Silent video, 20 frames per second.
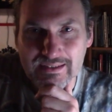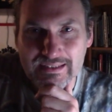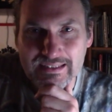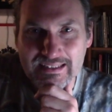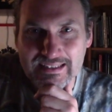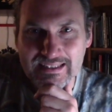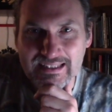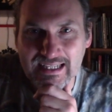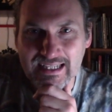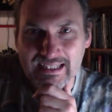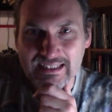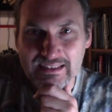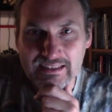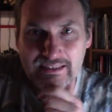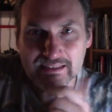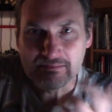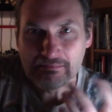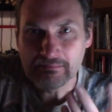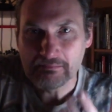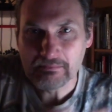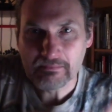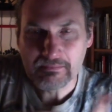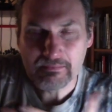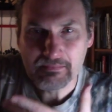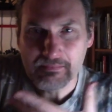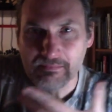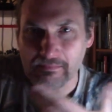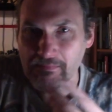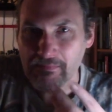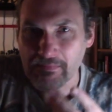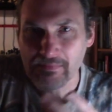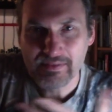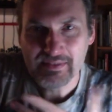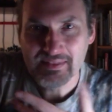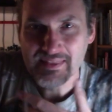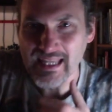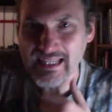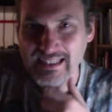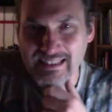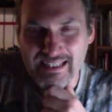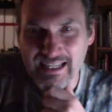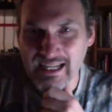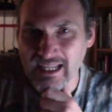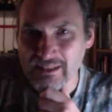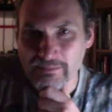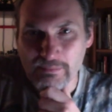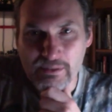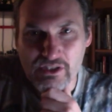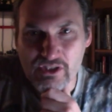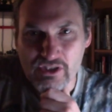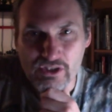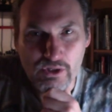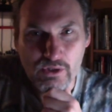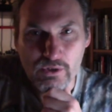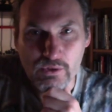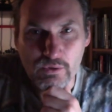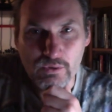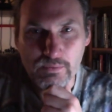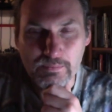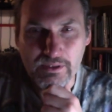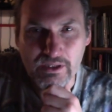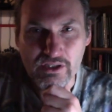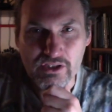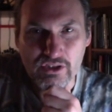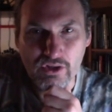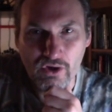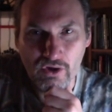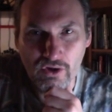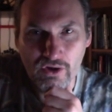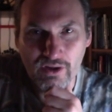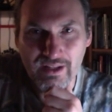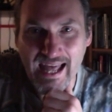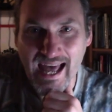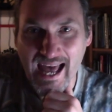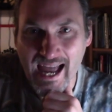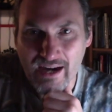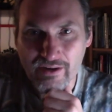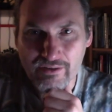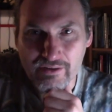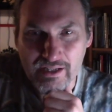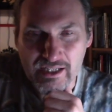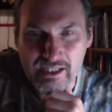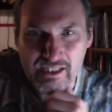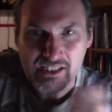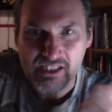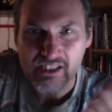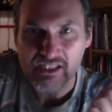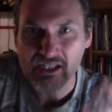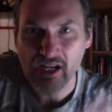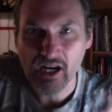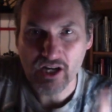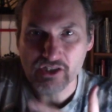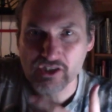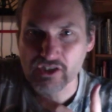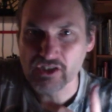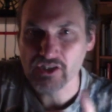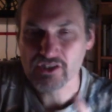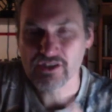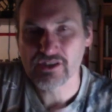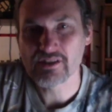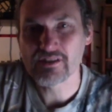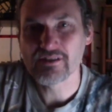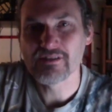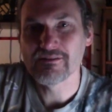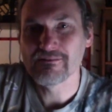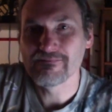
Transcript: that can't be so, because all aggregates are just